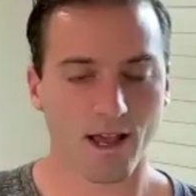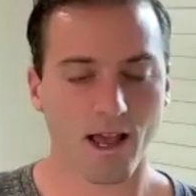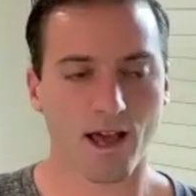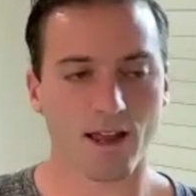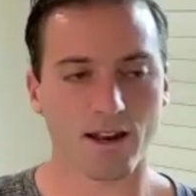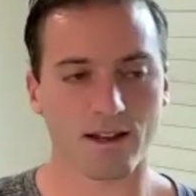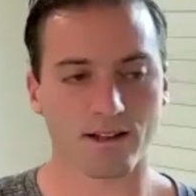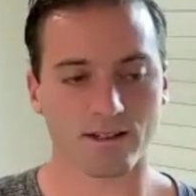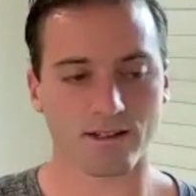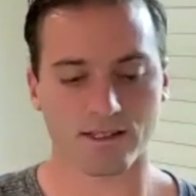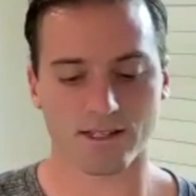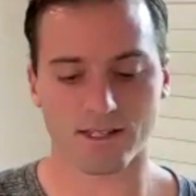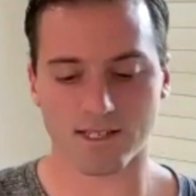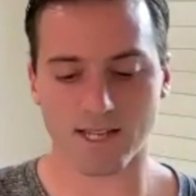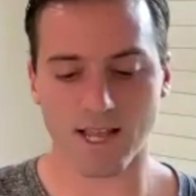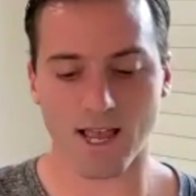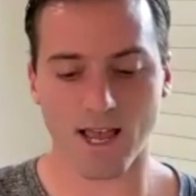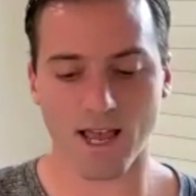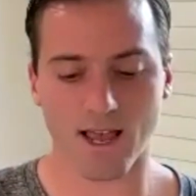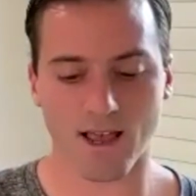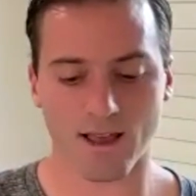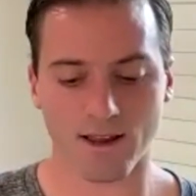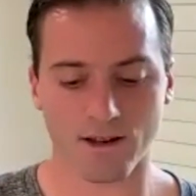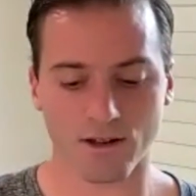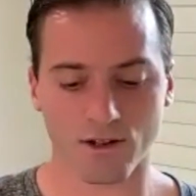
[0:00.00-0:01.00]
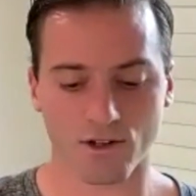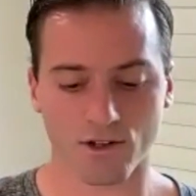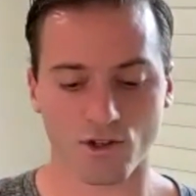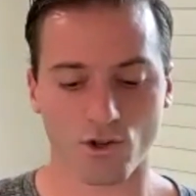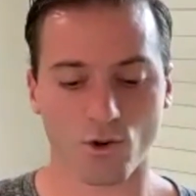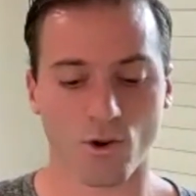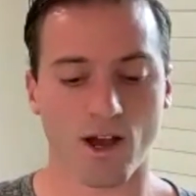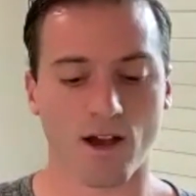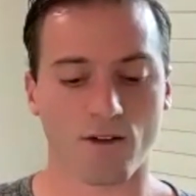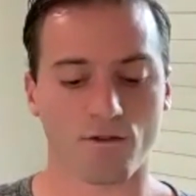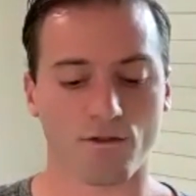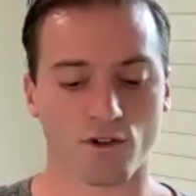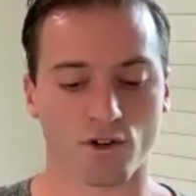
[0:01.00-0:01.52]
And instead,
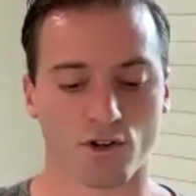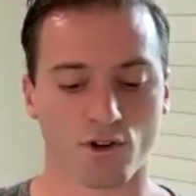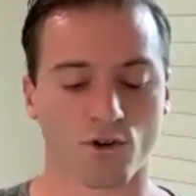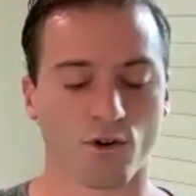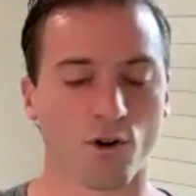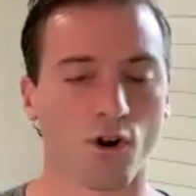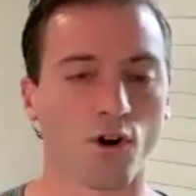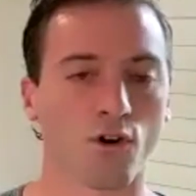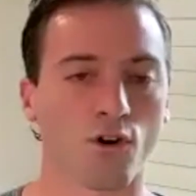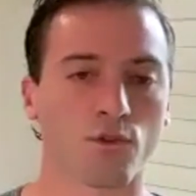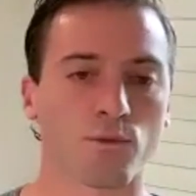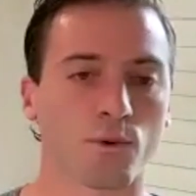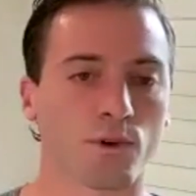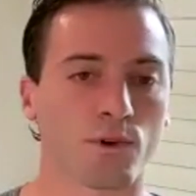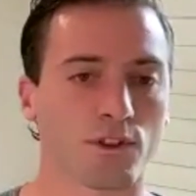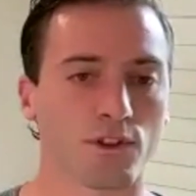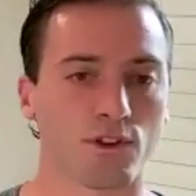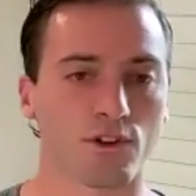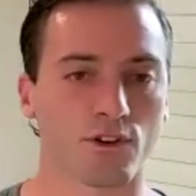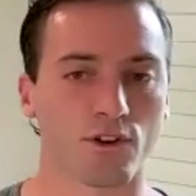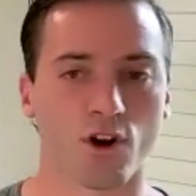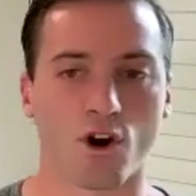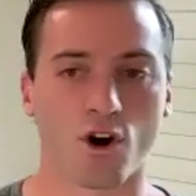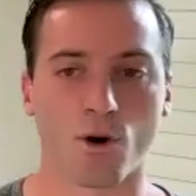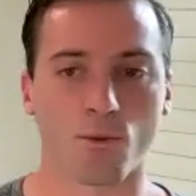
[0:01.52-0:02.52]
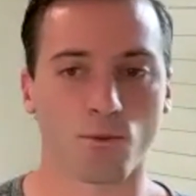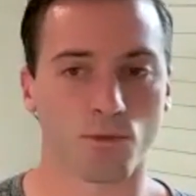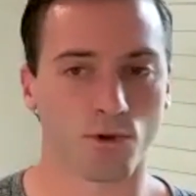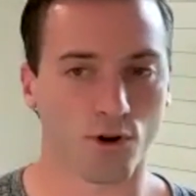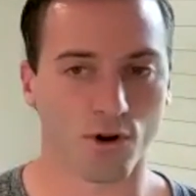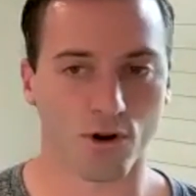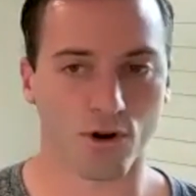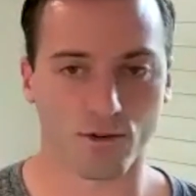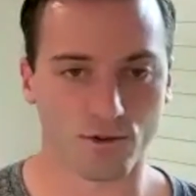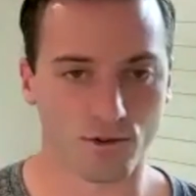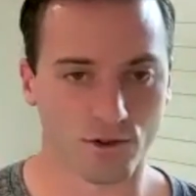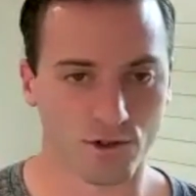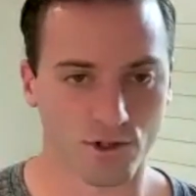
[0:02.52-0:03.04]
you have your growth with your
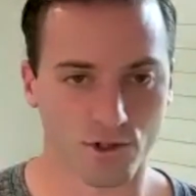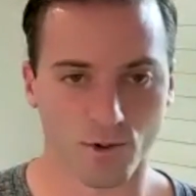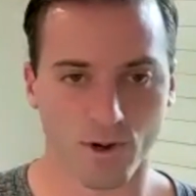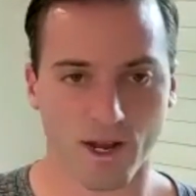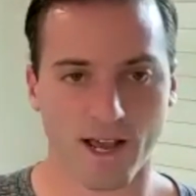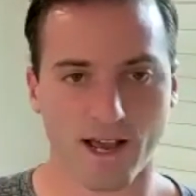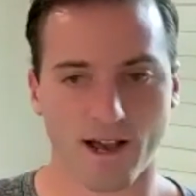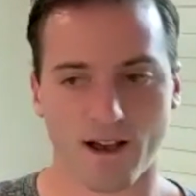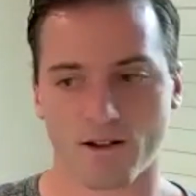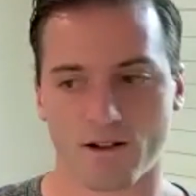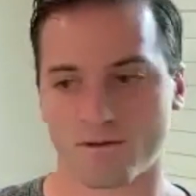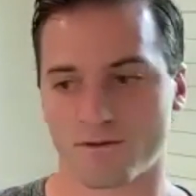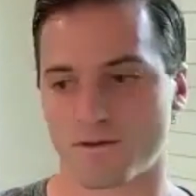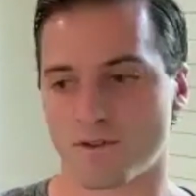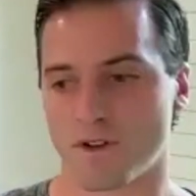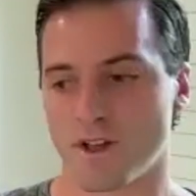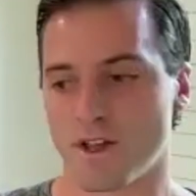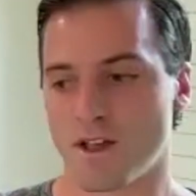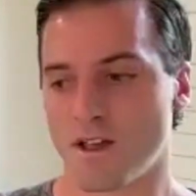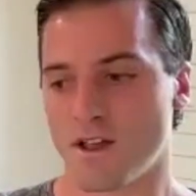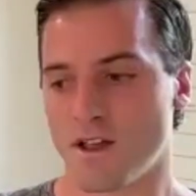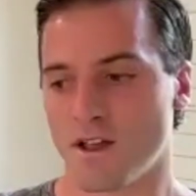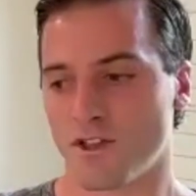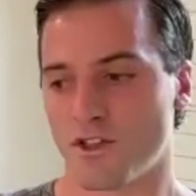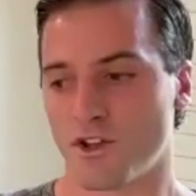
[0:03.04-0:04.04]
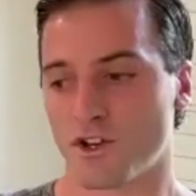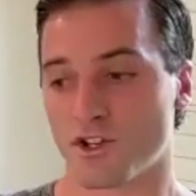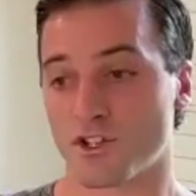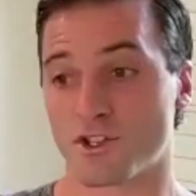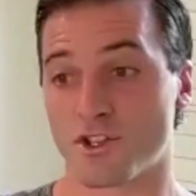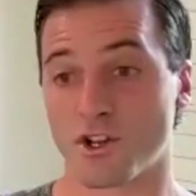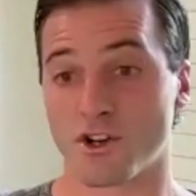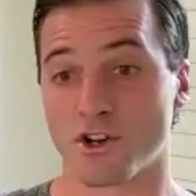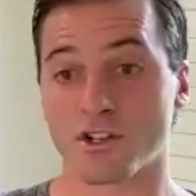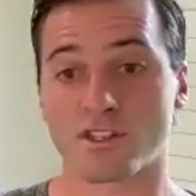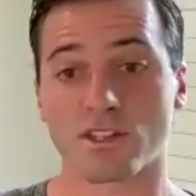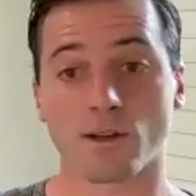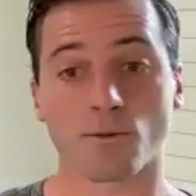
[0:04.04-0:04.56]
homegrowns. You have there
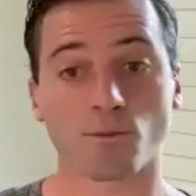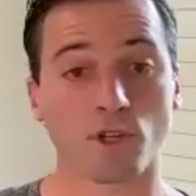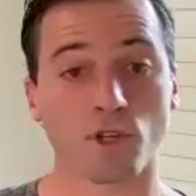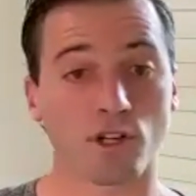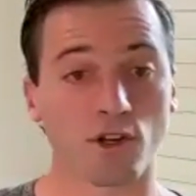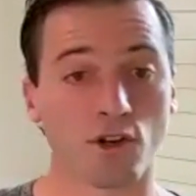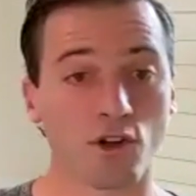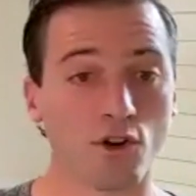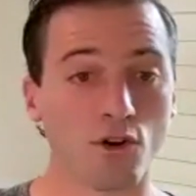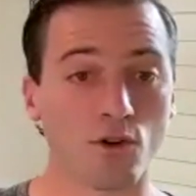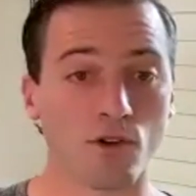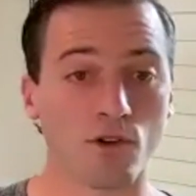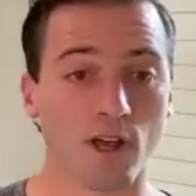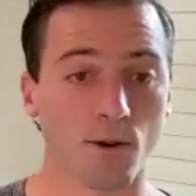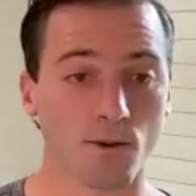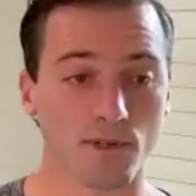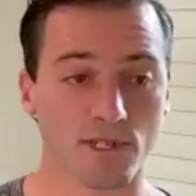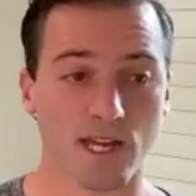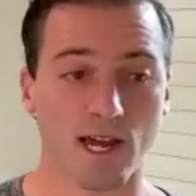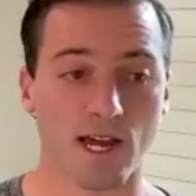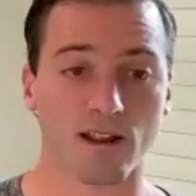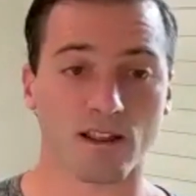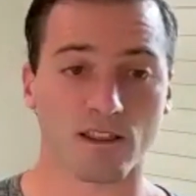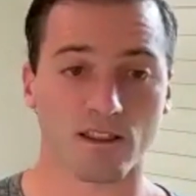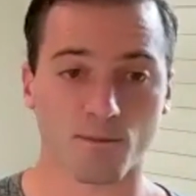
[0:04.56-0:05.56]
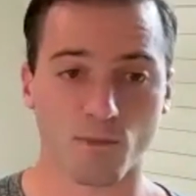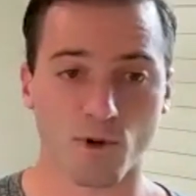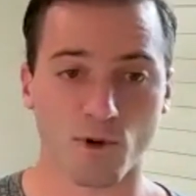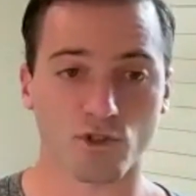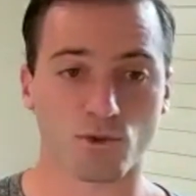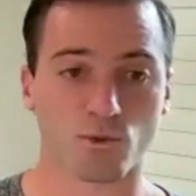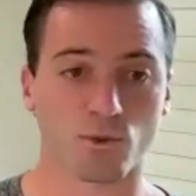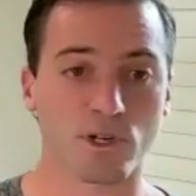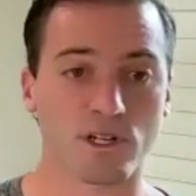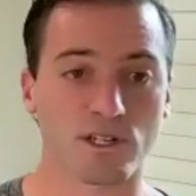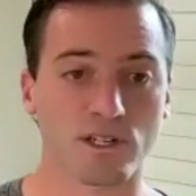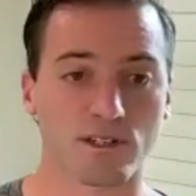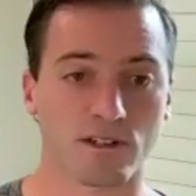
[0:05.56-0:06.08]
is something new that was added in the
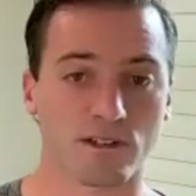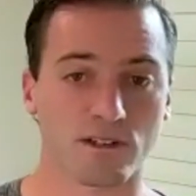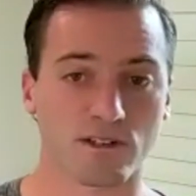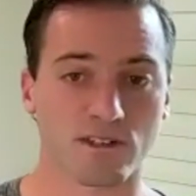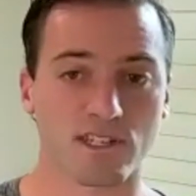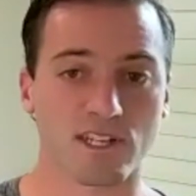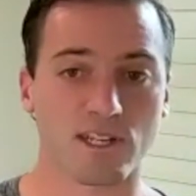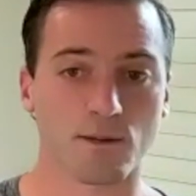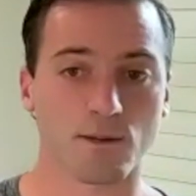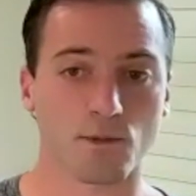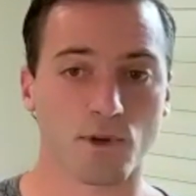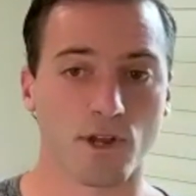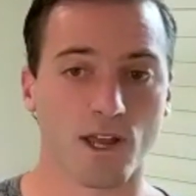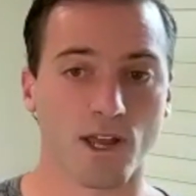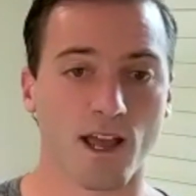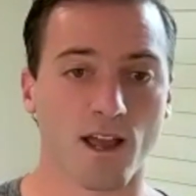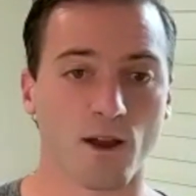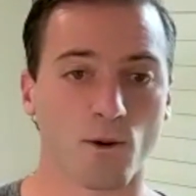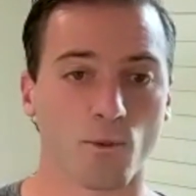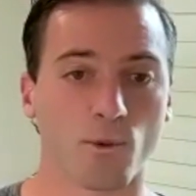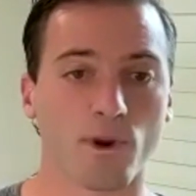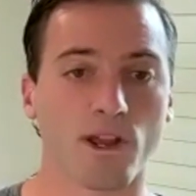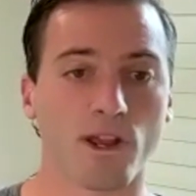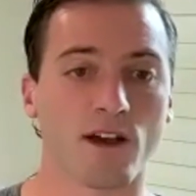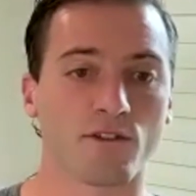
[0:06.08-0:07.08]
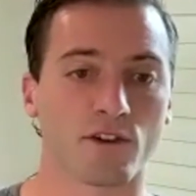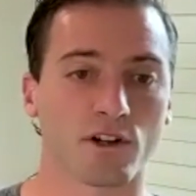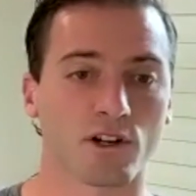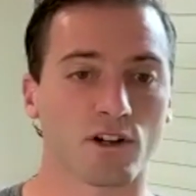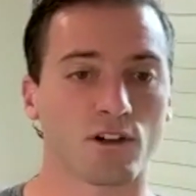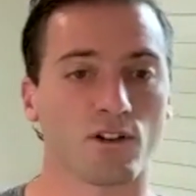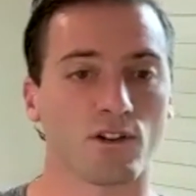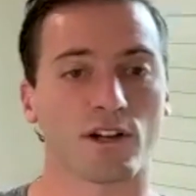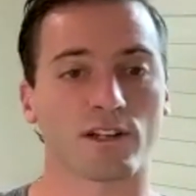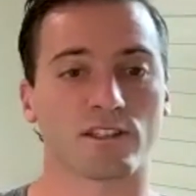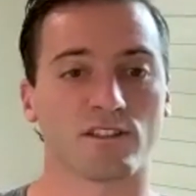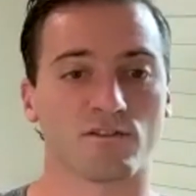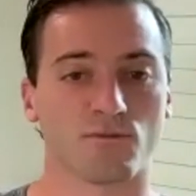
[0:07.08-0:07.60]
most recent CBA. We have
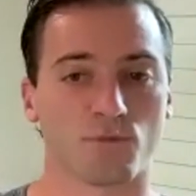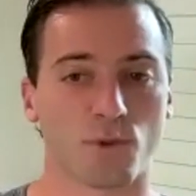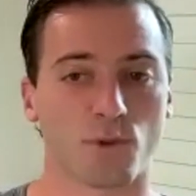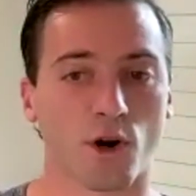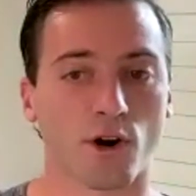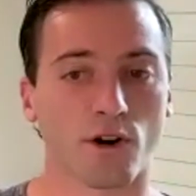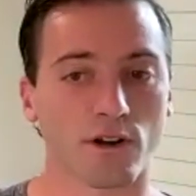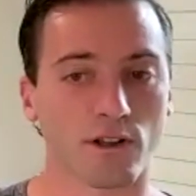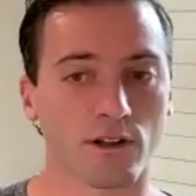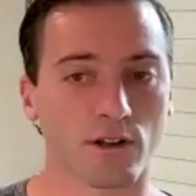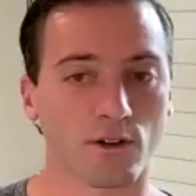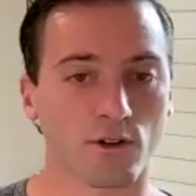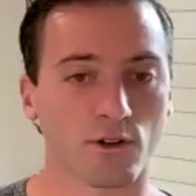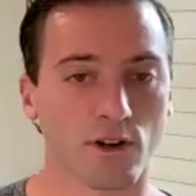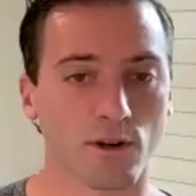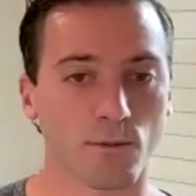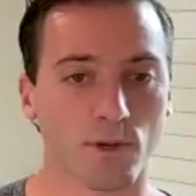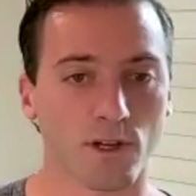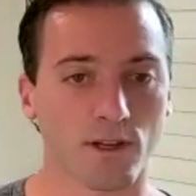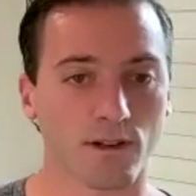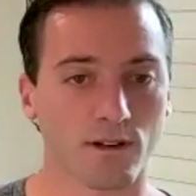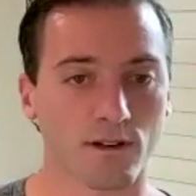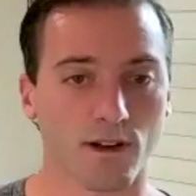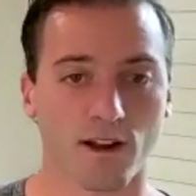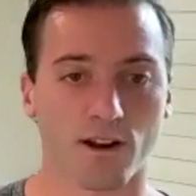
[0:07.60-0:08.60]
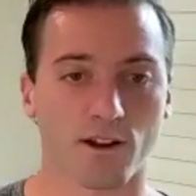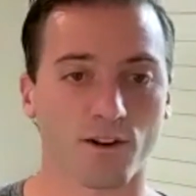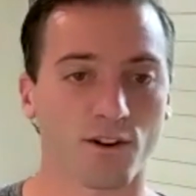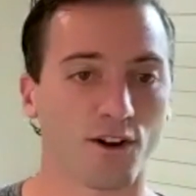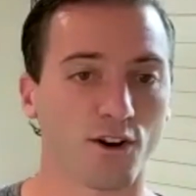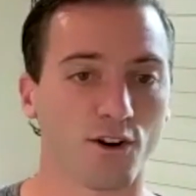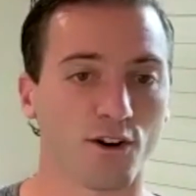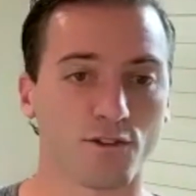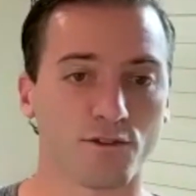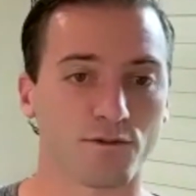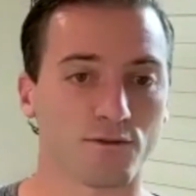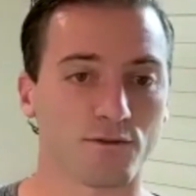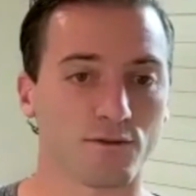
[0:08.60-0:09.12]
a collective bargaining agreement. I don't
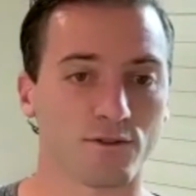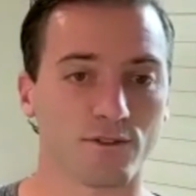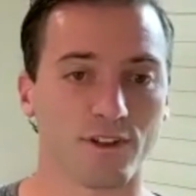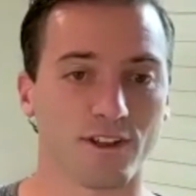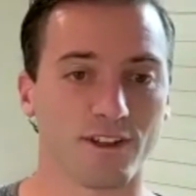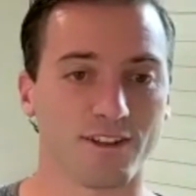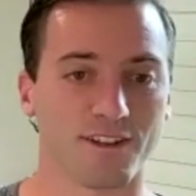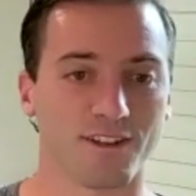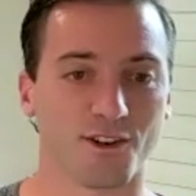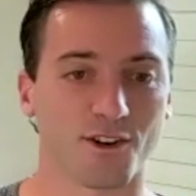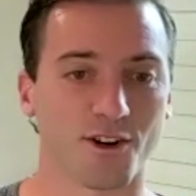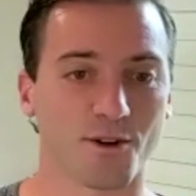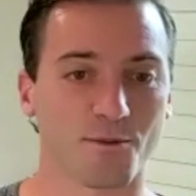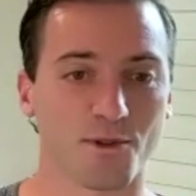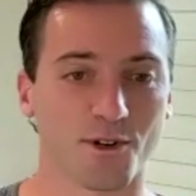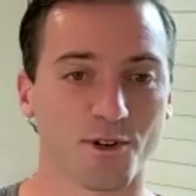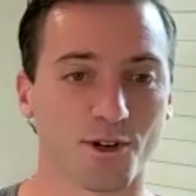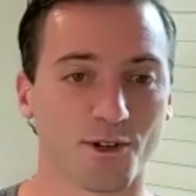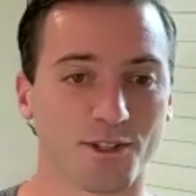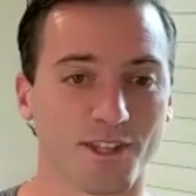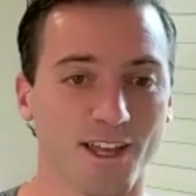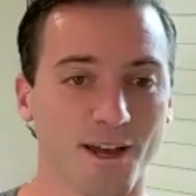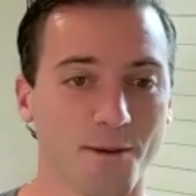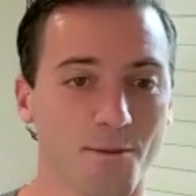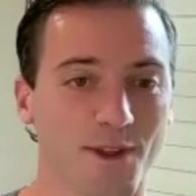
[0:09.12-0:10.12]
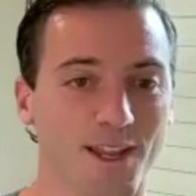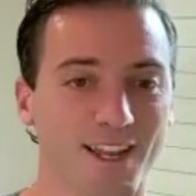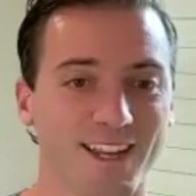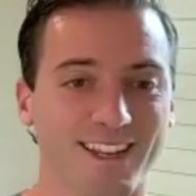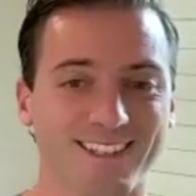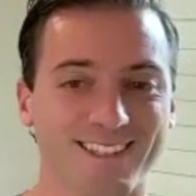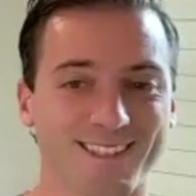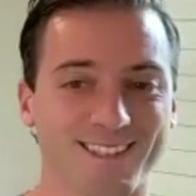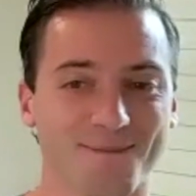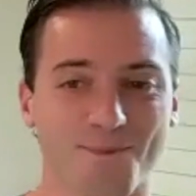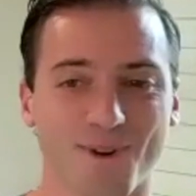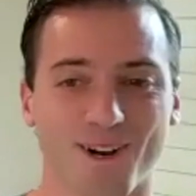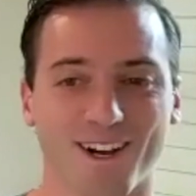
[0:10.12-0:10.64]
know if in Europe you know what that
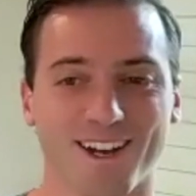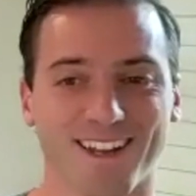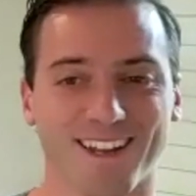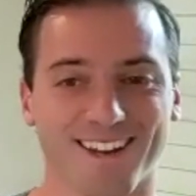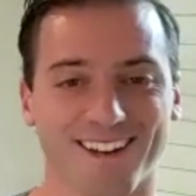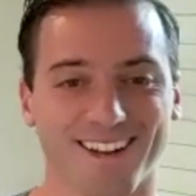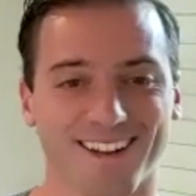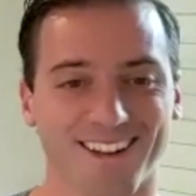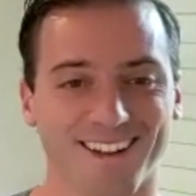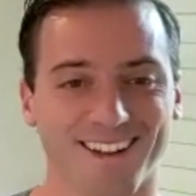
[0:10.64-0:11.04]
means, but